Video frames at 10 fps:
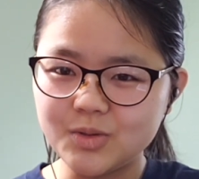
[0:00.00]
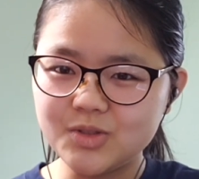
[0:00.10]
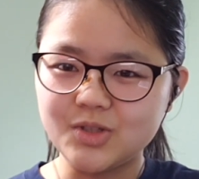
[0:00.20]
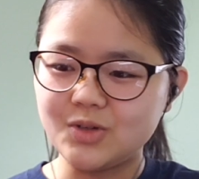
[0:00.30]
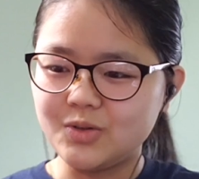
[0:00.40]

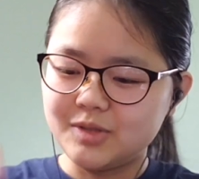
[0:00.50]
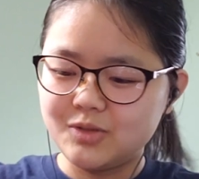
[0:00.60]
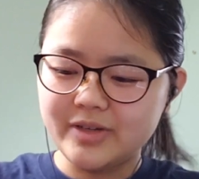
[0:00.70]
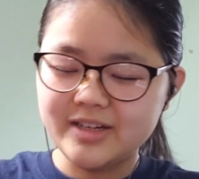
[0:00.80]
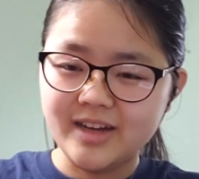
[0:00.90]
so
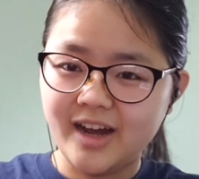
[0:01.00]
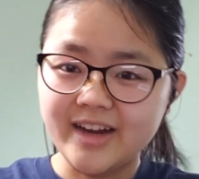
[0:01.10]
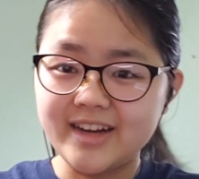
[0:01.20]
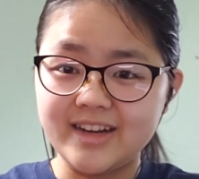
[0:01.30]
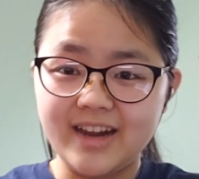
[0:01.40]
between
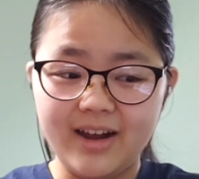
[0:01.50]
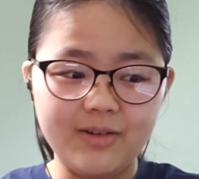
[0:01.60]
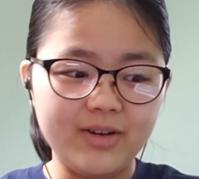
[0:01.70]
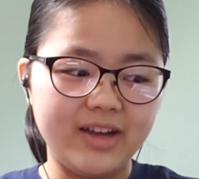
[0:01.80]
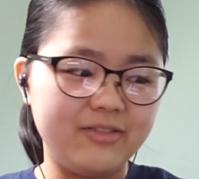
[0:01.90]
9 and
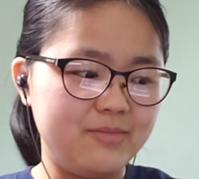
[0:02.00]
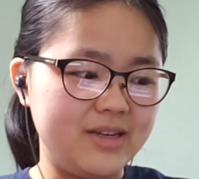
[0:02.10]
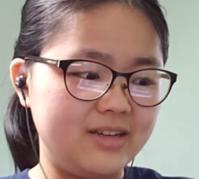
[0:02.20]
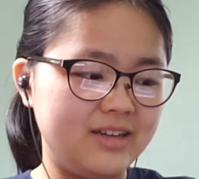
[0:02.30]
now have been